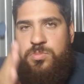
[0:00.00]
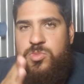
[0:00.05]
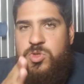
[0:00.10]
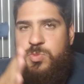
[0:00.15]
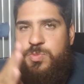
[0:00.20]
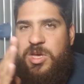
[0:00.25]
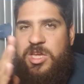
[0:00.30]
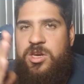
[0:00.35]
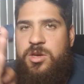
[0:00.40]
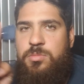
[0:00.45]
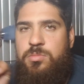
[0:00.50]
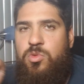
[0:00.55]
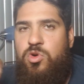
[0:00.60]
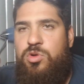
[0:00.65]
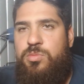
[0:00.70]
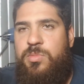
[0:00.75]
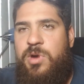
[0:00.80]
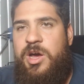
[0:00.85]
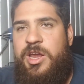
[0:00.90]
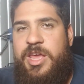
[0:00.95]
spending
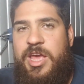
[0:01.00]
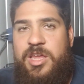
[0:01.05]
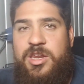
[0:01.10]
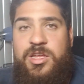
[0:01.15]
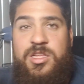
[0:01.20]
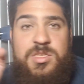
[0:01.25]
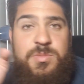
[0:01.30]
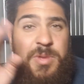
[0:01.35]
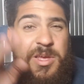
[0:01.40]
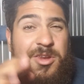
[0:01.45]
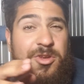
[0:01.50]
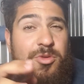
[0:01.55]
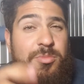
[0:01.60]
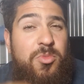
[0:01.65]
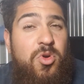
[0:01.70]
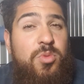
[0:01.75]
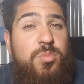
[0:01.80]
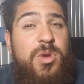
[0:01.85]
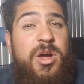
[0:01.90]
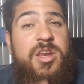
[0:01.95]
more money on it, spending
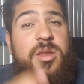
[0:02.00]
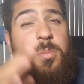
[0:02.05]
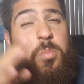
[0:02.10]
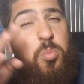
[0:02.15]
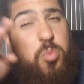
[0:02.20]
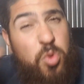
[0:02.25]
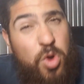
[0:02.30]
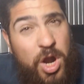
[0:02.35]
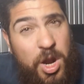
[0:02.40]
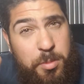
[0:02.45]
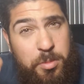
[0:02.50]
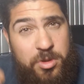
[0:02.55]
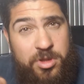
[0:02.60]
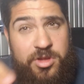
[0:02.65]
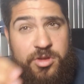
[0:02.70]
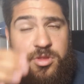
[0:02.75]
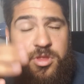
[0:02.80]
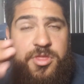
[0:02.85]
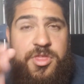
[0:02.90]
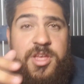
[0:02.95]
more money
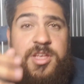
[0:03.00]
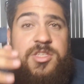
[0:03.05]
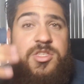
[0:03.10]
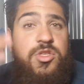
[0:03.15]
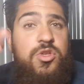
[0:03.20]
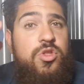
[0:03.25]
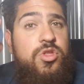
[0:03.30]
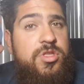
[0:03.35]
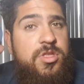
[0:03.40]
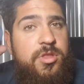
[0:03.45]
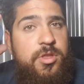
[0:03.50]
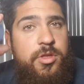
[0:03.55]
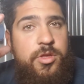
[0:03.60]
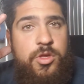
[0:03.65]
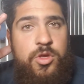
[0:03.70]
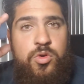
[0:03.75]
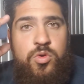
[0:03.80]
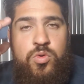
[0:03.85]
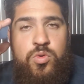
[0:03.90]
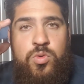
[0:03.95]
properly on the things
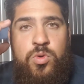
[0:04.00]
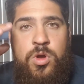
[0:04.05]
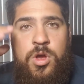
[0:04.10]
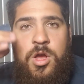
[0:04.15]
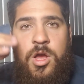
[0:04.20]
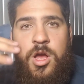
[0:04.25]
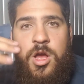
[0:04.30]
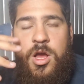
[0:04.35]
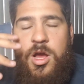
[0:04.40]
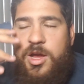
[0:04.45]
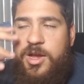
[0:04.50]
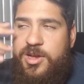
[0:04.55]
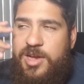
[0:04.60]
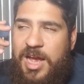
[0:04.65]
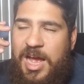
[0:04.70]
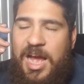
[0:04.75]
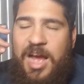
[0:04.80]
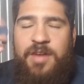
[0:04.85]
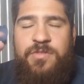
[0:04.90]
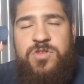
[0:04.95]
you
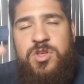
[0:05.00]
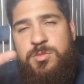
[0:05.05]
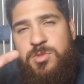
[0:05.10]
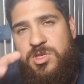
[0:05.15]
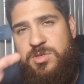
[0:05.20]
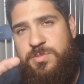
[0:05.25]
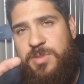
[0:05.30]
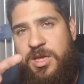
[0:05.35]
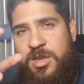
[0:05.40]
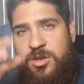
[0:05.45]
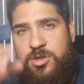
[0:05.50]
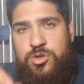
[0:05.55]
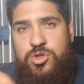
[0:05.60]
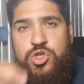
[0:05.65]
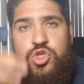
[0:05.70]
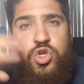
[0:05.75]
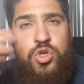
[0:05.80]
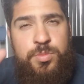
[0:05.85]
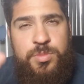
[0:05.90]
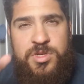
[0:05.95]
have to be spending, you
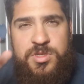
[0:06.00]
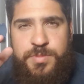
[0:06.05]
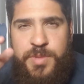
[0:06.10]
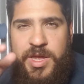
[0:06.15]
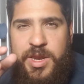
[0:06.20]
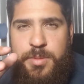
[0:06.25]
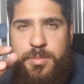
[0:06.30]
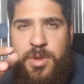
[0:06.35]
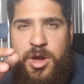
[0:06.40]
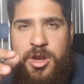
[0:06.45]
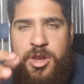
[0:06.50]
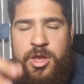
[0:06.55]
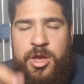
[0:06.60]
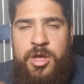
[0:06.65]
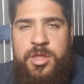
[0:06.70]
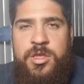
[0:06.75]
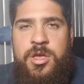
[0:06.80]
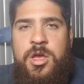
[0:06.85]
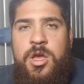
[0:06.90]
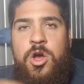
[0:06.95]
should be spending money
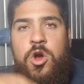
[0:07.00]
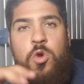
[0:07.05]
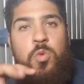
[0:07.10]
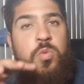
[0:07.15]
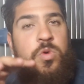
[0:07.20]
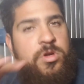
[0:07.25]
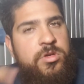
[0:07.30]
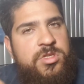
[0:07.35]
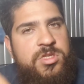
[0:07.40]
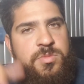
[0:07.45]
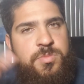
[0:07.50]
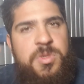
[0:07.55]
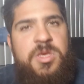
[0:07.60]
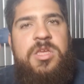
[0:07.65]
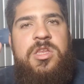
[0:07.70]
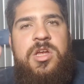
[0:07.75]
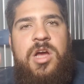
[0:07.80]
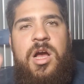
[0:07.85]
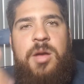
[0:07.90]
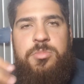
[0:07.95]
on, will
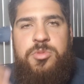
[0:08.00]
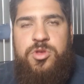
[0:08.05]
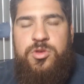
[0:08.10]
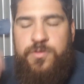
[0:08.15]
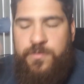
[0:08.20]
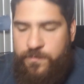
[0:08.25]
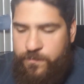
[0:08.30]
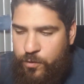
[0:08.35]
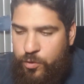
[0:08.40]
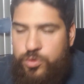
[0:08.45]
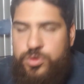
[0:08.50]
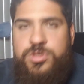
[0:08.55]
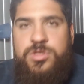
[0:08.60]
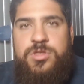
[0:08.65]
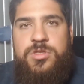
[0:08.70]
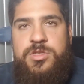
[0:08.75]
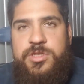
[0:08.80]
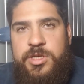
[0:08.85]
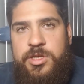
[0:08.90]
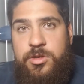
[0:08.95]
speed up your first
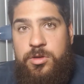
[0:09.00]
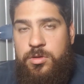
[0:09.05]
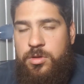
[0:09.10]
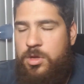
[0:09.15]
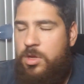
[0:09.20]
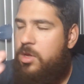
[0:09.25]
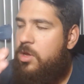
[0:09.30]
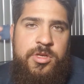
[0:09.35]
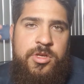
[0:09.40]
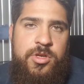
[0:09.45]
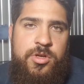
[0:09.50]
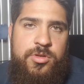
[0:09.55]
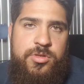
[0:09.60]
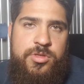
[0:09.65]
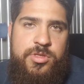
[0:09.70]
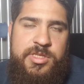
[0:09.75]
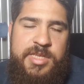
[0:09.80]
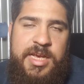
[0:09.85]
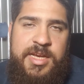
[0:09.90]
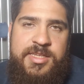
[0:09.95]
deal.
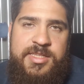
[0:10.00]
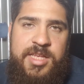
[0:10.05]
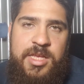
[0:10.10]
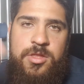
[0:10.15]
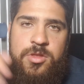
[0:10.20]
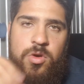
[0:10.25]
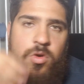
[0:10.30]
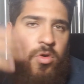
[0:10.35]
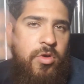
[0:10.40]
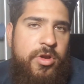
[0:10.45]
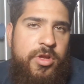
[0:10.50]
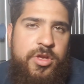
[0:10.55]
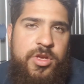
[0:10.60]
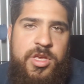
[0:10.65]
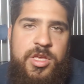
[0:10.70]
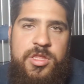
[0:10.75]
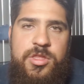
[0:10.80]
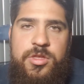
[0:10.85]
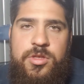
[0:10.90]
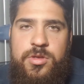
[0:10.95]
Texting, or you
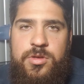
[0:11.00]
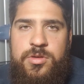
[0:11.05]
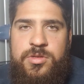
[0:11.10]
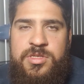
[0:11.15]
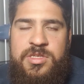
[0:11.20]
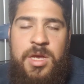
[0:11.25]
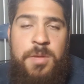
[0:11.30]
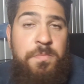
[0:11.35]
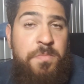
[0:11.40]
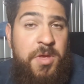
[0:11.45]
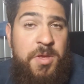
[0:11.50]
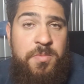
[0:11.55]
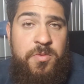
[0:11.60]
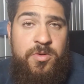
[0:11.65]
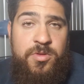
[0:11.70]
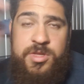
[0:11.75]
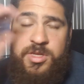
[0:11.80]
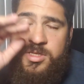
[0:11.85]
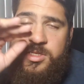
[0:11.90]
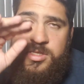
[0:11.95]
can. Some
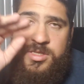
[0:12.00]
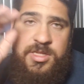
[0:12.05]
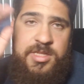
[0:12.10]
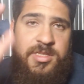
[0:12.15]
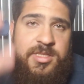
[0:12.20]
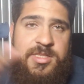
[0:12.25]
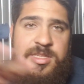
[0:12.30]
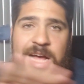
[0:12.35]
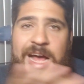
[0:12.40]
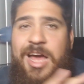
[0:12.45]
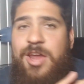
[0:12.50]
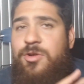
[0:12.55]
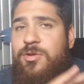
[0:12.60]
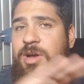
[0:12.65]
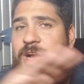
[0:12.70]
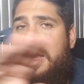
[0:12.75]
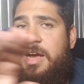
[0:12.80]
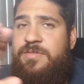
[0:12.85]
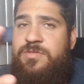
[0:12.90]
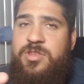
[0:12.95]
people, this is I
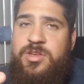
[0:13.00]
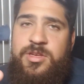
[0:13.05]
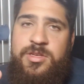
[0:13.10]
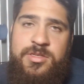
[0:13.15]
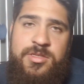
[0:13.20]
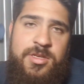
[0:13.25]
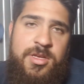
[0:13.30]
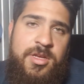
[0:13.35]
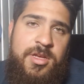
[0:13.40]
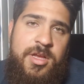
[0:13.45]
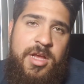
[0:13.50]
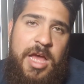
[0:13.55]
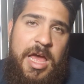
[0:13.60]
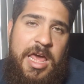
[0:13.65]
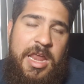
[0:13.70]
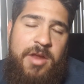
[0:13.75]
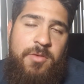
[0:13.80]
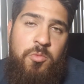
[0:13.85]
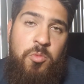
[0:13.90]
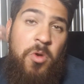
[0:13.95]
don't have this,
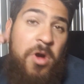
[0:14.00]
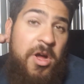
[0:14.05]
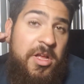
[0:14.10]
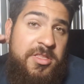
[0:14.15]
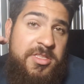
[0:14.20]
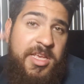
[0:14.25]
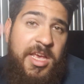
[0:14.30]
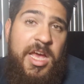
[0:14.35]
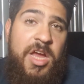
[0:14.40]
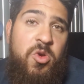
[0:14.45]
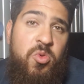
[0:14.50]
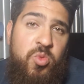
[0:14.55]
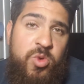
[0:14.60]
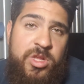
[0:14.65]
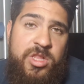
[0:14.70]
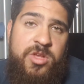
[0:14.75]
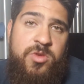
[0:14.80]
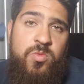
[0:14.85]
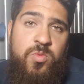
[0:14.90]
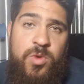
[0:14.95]
and one day I
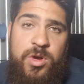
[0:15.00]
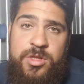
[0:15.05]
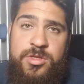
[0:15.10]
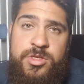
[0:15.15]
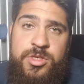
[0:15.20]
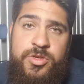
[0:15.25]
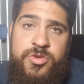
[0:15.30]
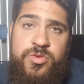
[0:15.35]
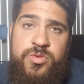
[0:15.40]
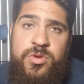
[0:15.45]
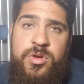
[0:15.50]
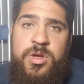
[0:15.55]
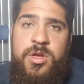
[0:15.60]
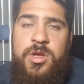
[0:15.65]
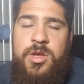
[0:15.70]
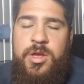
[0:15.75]
really want to,